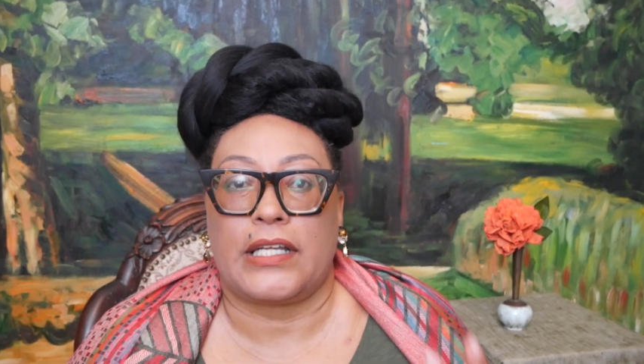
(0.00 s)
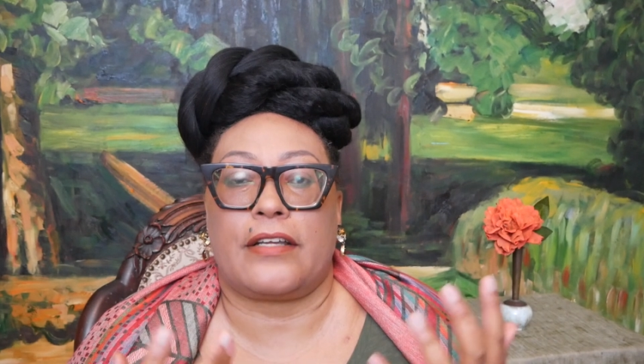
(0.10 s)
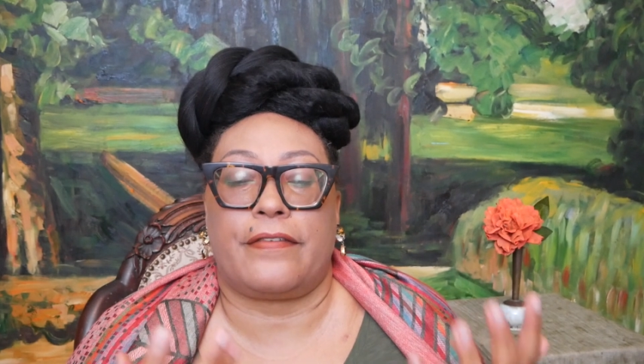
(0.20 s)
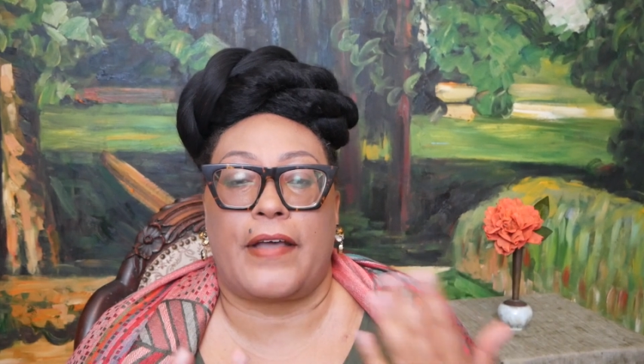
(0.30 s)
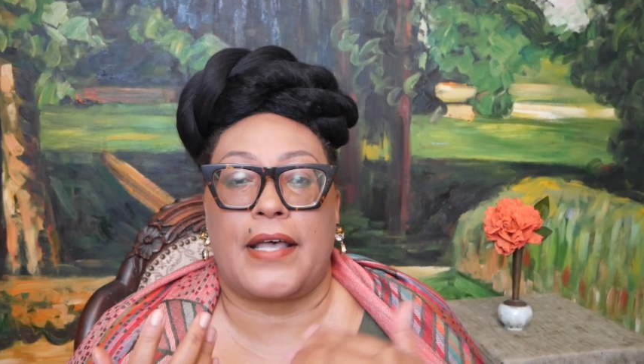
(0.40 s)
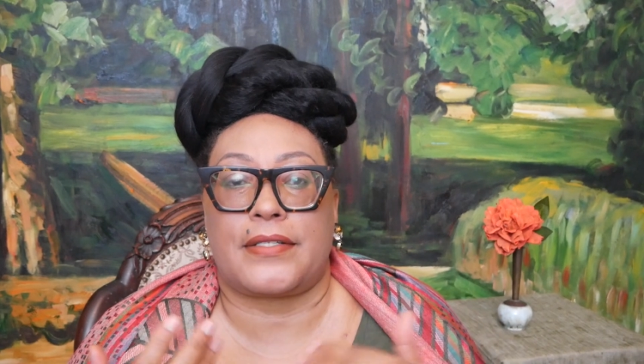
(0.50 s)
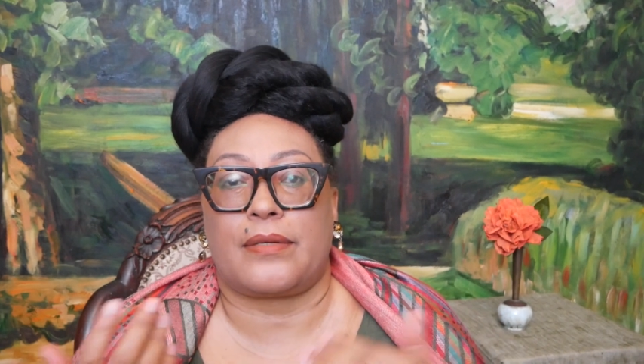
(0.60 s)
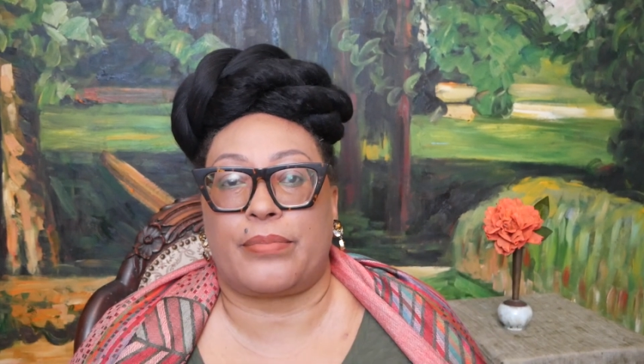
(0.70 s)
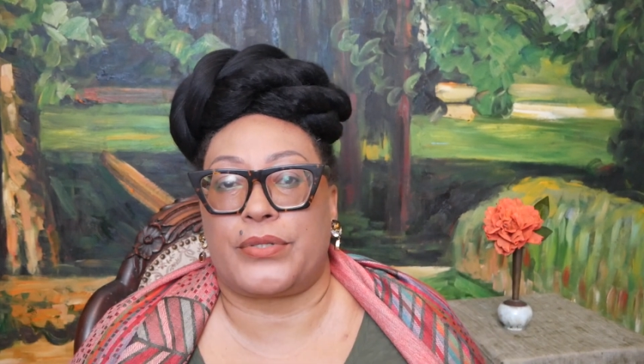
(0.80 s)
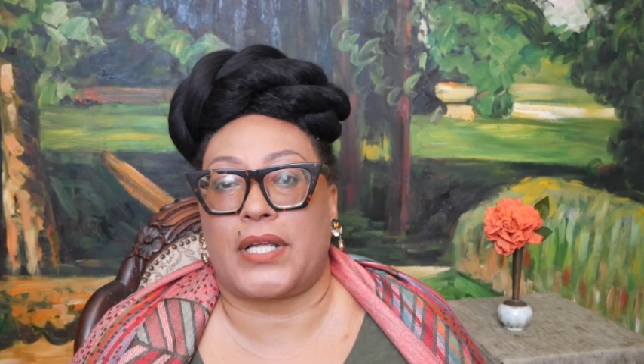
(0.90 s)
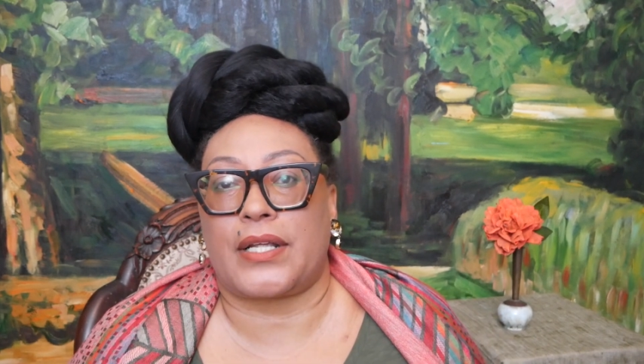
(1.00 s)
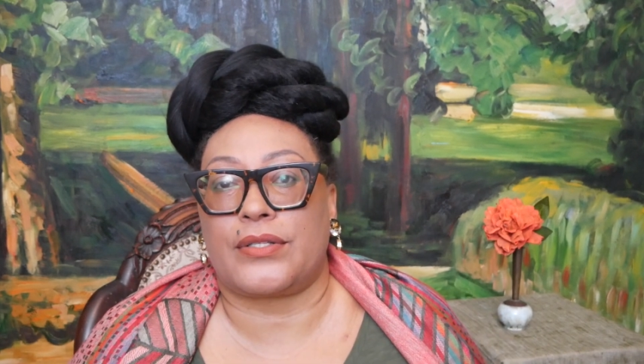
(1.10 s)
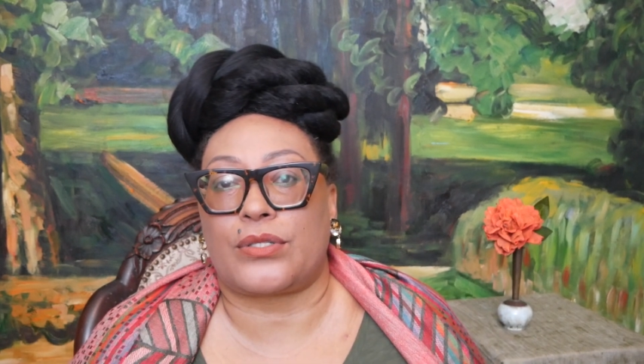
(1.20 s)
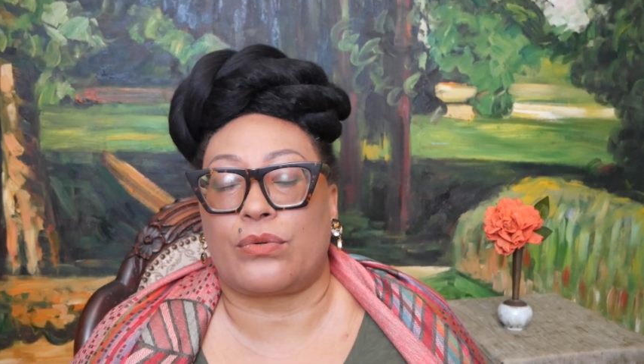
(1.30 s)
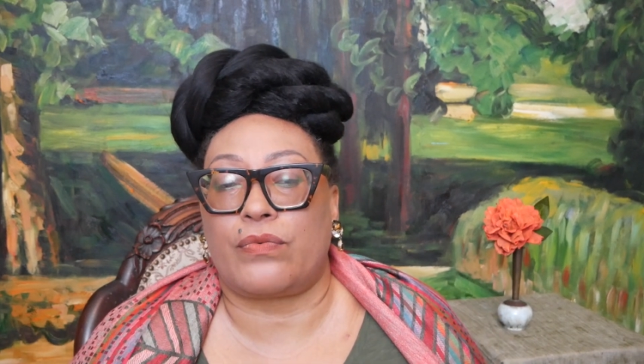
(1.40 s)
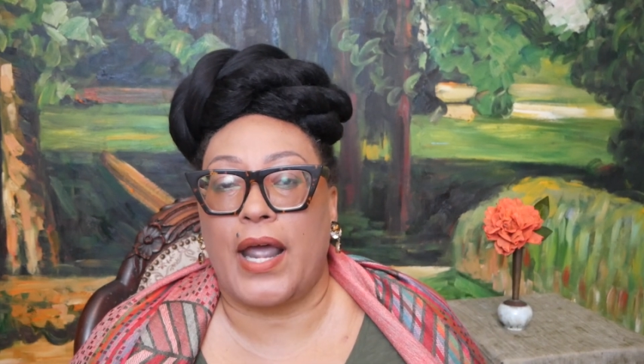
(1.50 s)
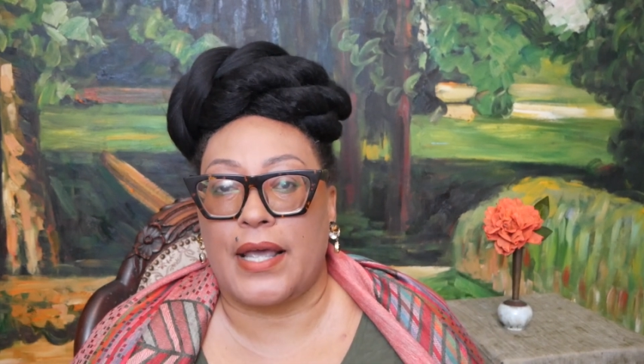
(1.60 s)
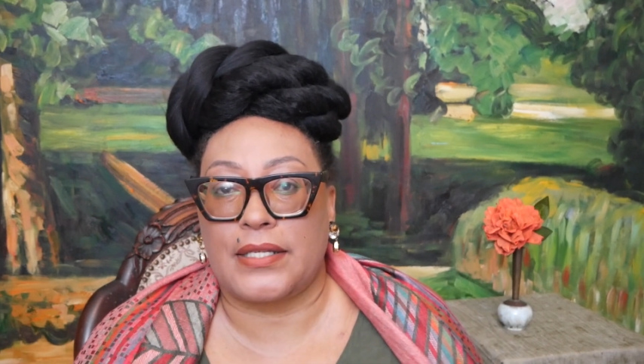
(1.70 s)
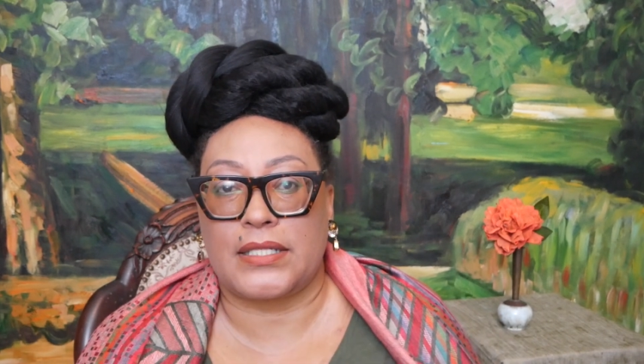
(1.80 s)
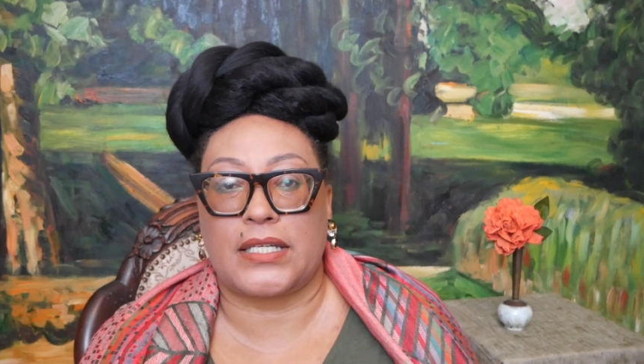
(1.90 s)
if, as it pertains to
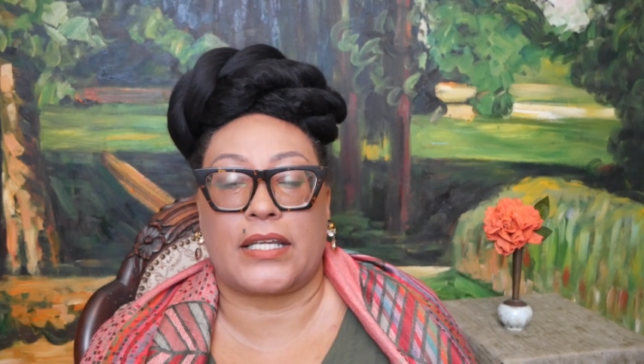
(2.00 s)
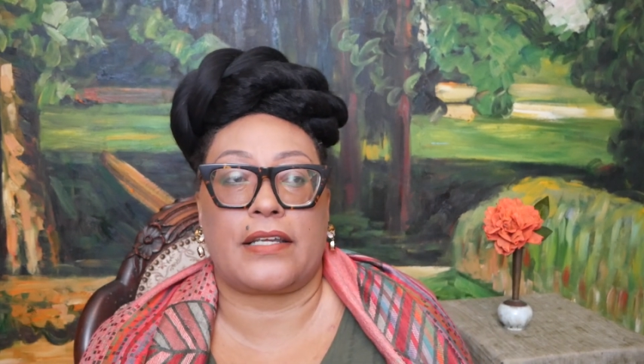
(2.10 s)
rest,